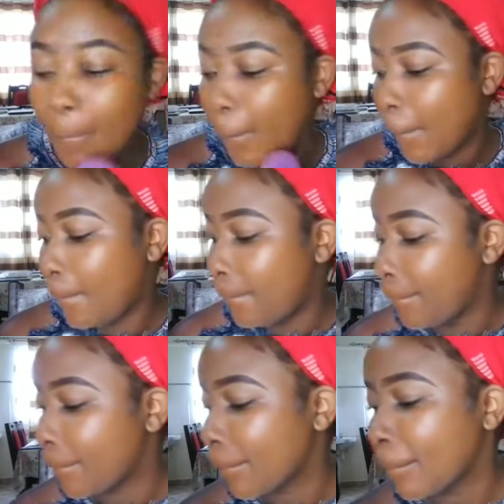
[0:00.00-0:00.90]
Oh.
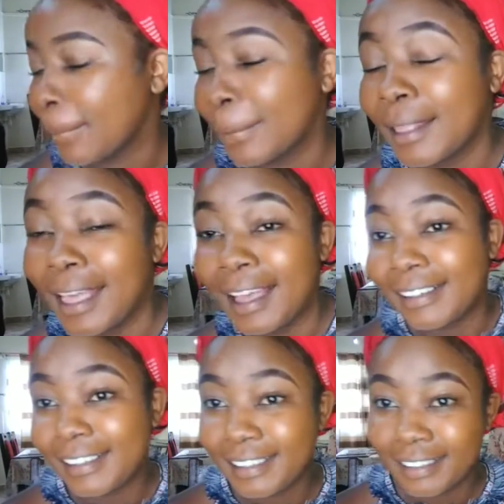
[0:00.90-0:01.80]
And
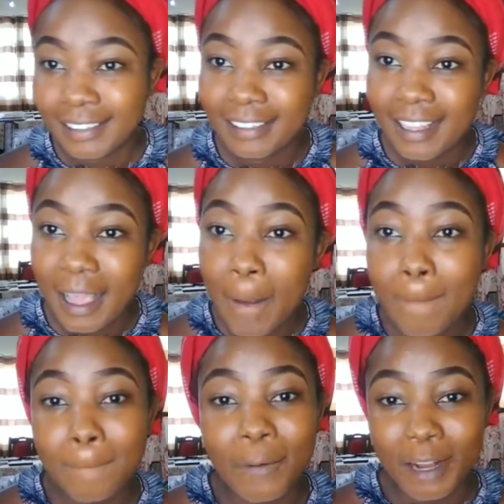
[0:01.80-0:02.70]

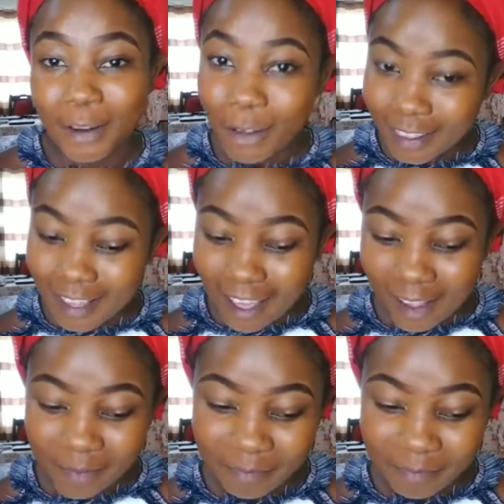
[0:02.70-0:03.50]
when I got there,